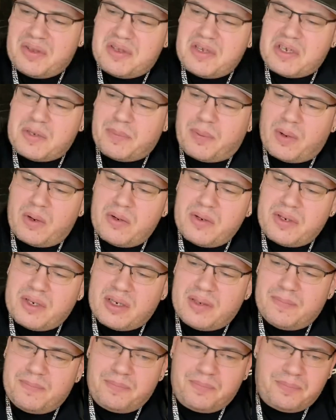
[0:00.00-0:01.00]
this
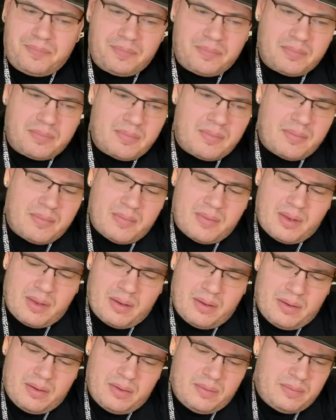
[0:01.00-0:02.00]
person,
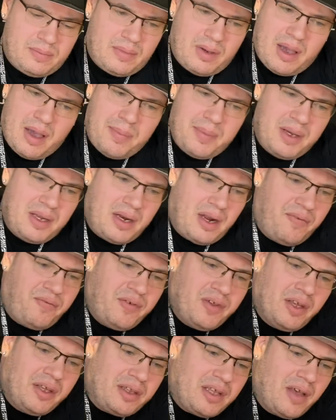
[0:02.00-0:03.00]
I mean, I
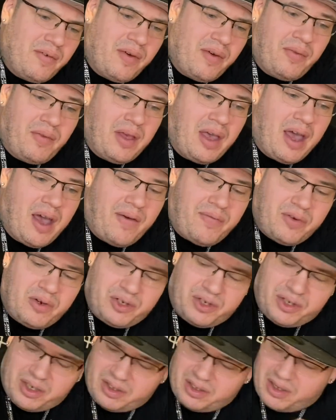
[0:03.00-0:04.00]
feel like they they have their
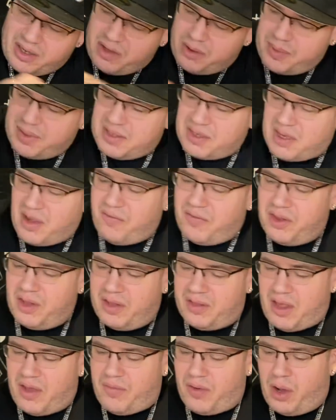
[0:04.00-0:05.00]
shit together because I feel
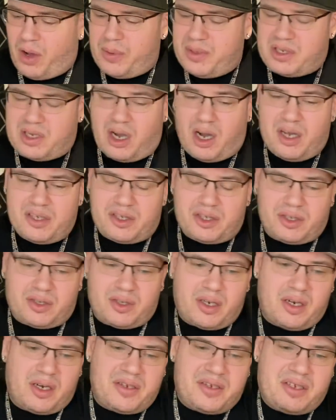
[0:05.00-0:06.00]
like they've always
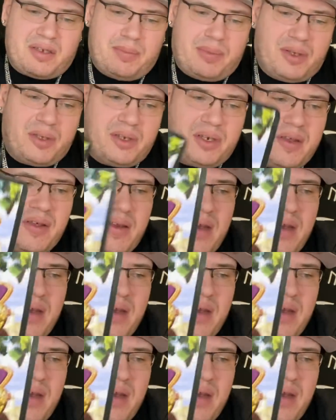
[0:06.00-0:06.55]
concentrated on stability. They